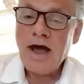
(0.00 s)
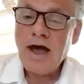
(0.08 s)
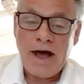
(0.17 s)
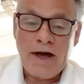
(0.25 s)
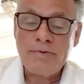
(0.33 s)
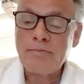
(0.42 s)

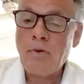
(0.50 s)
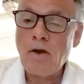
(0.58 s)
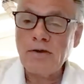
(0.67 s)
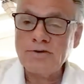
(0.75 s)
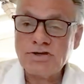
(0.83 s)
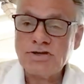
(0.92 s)
Uh, the
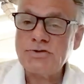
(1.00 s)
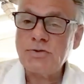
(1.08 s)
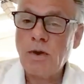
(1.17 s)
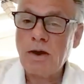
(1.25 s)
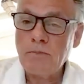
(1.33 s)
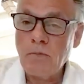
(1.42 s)
politicians
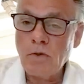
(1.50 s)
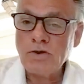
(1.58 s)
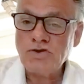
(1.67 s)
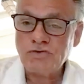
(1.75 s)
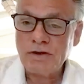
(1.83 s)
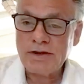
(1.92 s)
want more
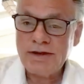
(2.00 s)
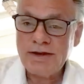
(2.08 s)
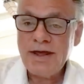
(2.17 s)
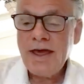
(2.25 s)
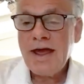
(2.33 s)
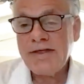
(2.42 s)

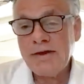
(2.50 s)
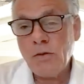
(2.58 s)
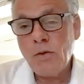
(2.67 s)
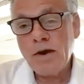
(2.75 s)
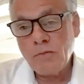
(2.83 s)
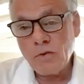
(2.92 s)
drilling and they
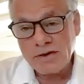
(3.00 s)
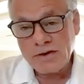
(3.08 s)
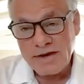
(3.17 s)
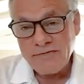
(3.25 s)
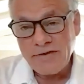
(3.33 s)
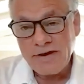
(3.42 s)
want more
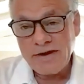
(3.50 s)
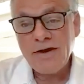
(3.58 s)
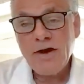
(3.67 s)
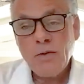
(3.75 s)
giving,